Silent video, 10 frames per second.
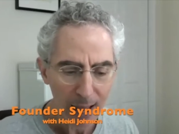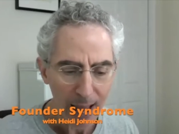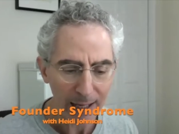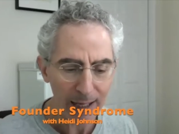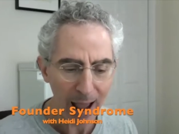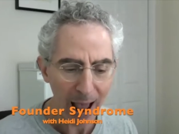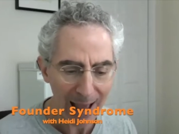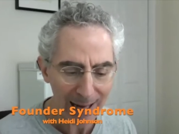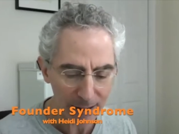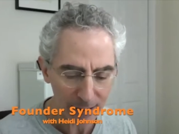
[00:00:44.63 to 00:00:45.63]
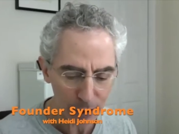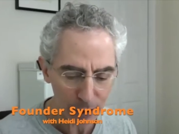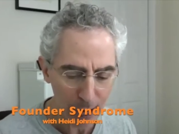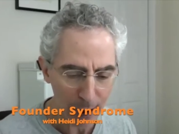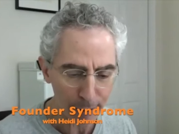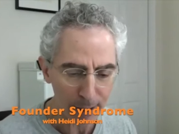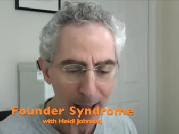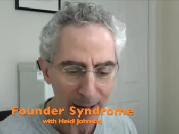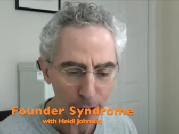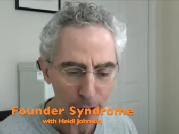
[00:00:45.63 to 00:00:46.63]
and at Charity
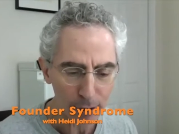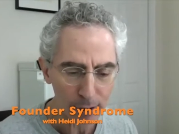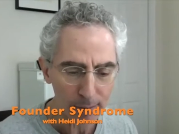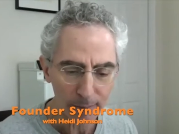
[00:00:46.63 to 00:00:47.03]
Matters.